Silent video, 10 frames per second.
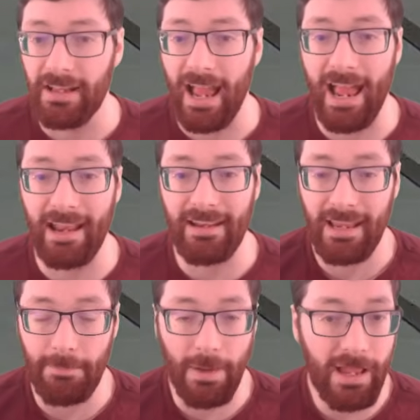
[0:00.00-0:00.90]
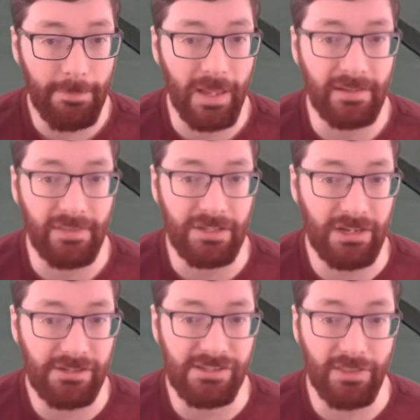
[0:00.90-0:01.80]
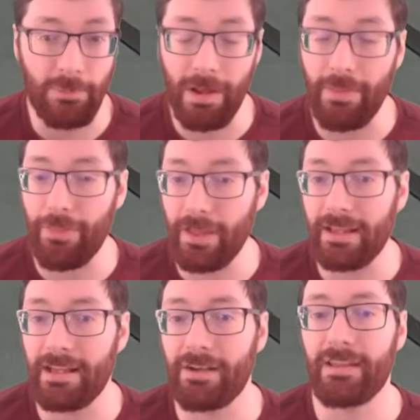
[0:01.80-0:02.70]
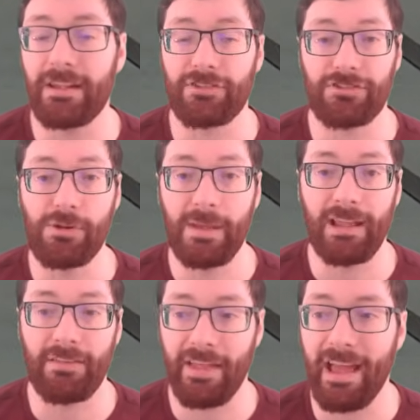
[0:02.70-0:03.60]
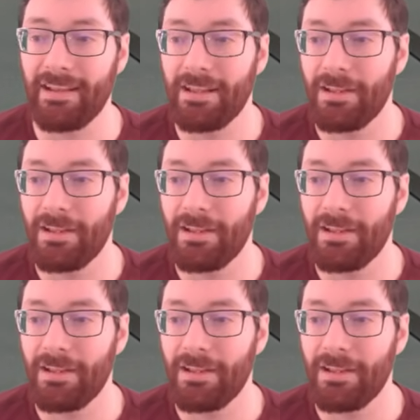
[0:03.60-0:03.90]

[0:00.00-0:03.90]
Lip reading: And in my opinion, the judges did the right thing here in assuming that